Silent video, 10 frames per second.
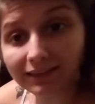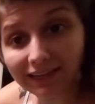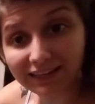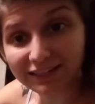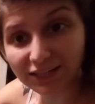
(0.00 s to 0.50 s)

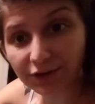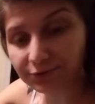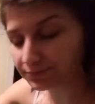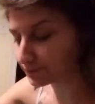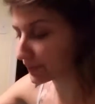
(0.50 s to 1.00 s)
like
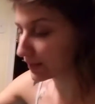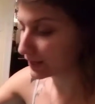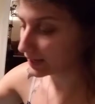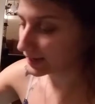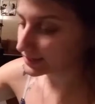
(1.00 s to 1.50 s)
so,
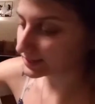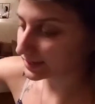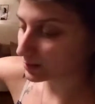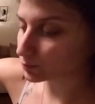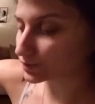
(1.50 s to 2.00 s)
and then
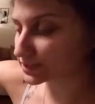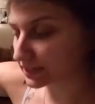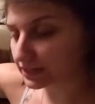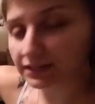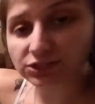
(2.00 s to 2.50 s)
that will
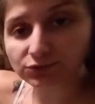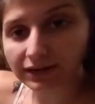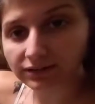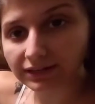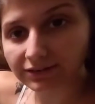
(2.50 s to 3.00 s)
sit
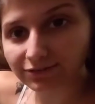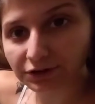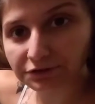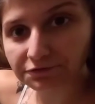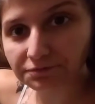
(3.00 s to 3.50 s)
directly in
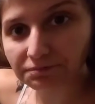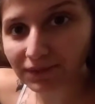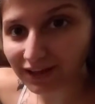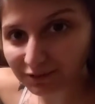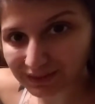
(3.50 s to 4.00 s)
front of
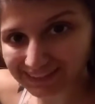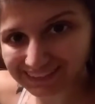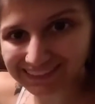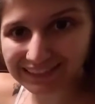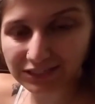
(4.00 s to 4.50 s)
my helmet.
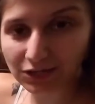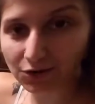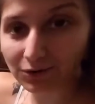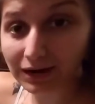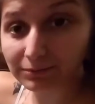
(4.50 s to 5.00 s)

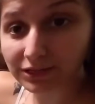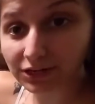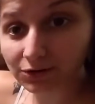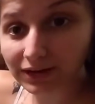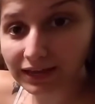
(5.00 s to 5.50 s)
So I'm going to
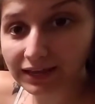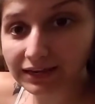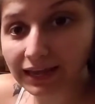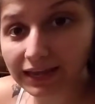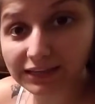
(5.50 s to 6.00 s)
go ahead
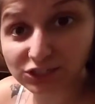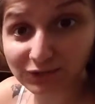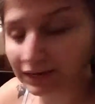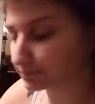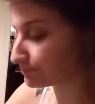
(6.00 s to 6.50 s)
and do
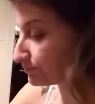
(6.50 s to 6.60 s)
that.